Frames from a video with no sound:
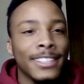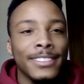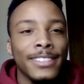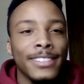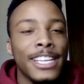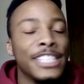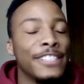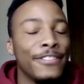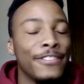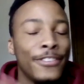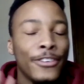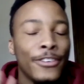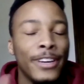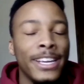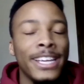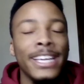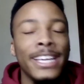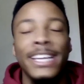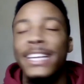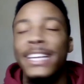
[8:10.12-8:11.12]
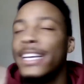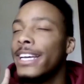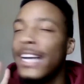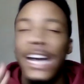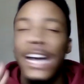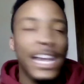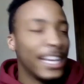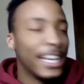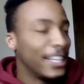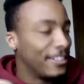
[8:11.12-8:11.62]
It's free.
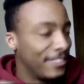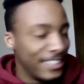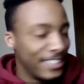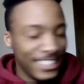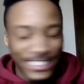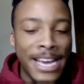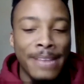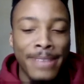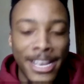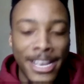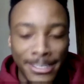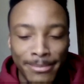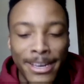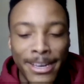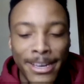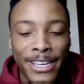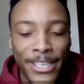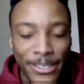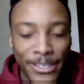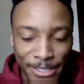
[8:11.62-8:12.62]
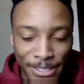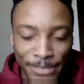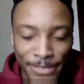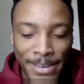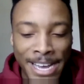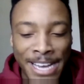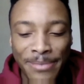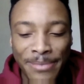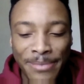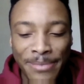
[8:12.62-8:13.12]
I love it. That's my go-to
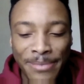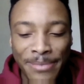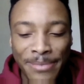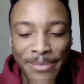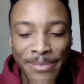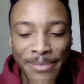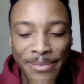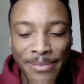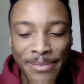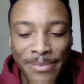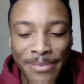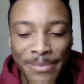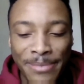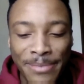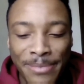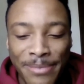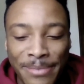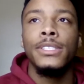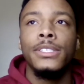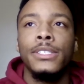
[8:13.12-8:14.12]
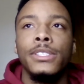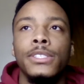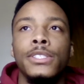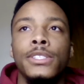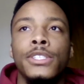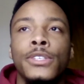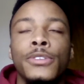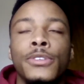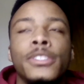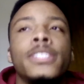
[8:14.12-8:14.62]
app. I would
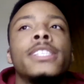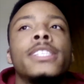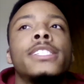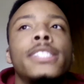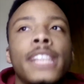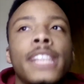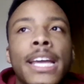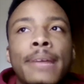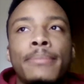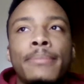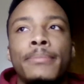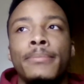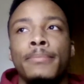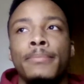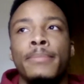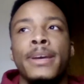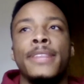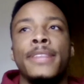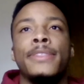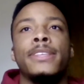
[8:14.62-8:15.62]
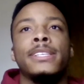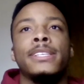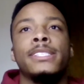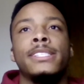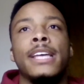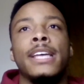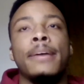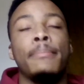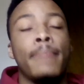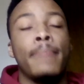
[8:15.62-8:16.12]
use the same methods
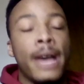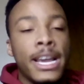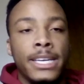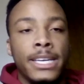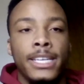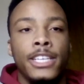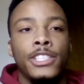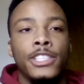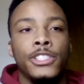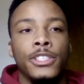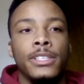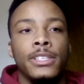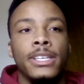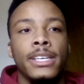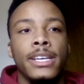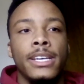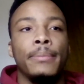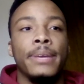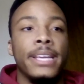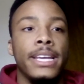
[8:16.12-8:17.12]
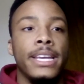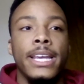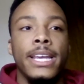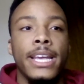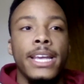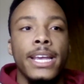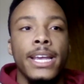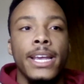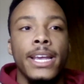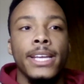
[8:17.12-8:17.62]
that my teacher did.
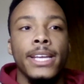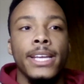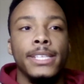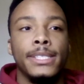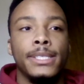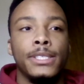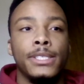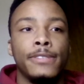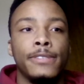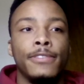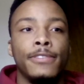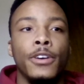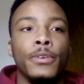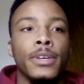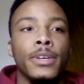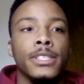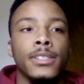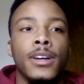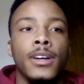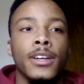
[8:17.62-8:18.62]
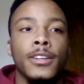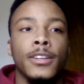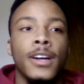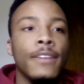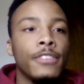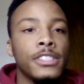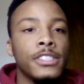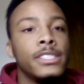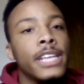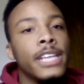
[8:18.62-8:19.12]
He focused on
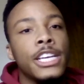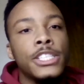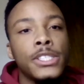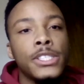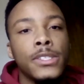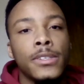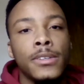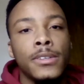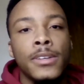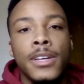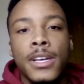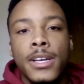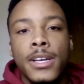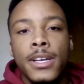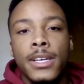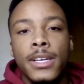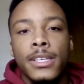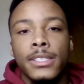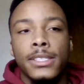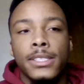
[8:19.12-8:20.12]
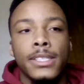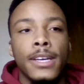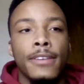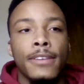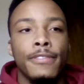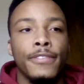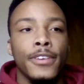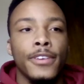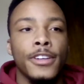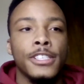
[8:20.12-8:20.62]
conversational stuff
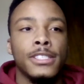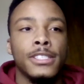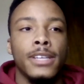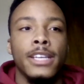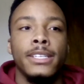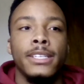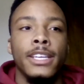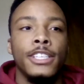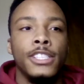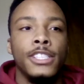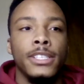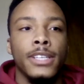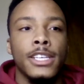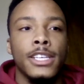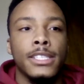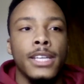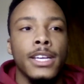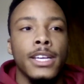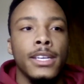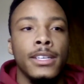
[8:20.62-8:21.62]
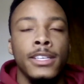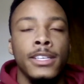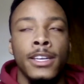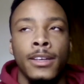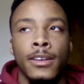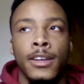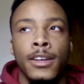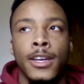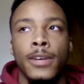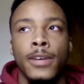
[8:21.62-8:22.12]
first, like teaching us like,
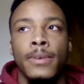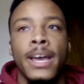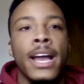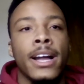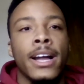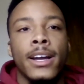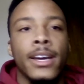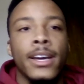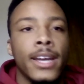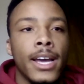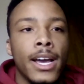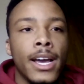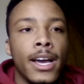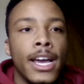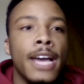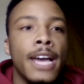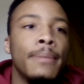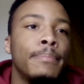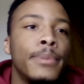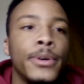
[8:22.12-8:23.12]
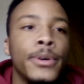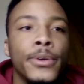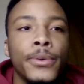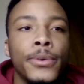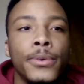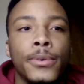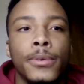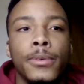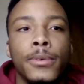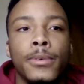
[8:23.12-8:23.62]
ekara,
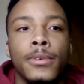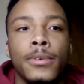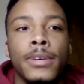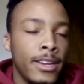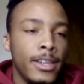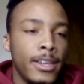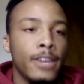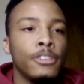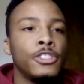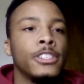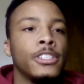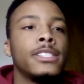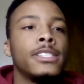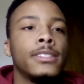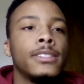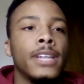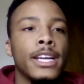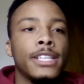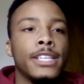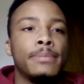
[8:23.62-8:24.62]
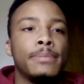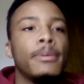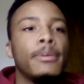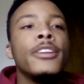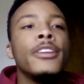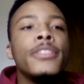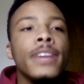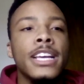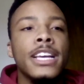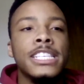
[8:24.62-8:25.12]
epuru, just like small
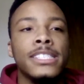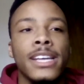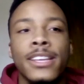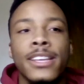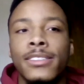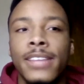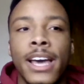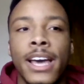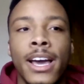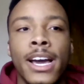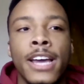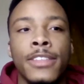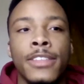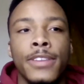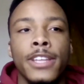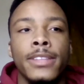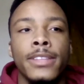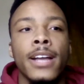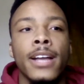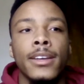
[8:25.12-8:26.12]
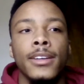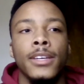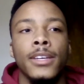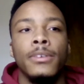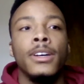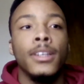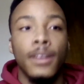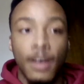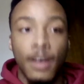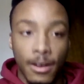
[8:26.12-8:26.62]
things like that. I think that can go a
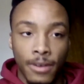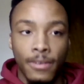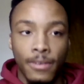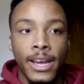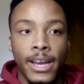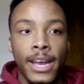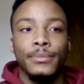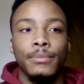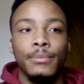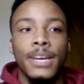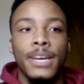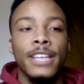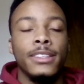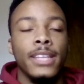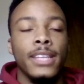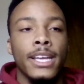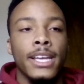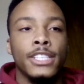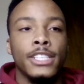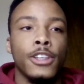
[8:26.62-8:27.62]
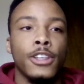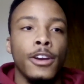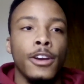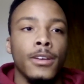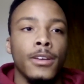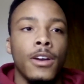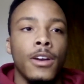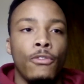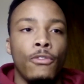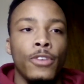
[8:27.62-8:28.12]
long way. I think starting
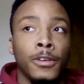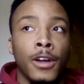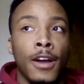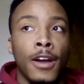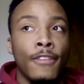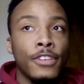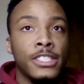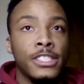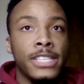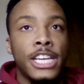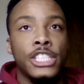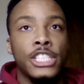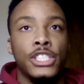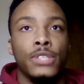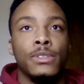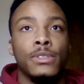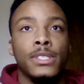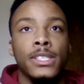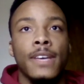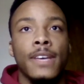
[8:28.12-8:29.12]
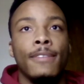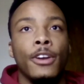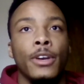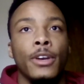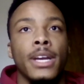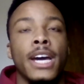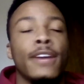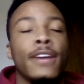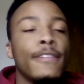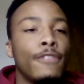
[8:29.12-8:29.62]
off with conversational stuff, learning
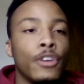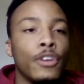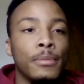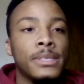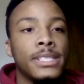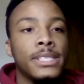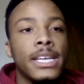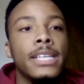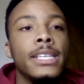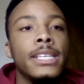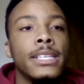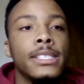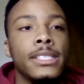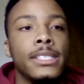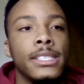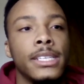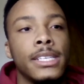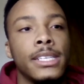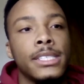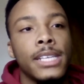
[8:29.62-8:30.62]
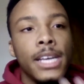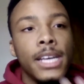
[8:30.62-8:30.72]
how to form sentences,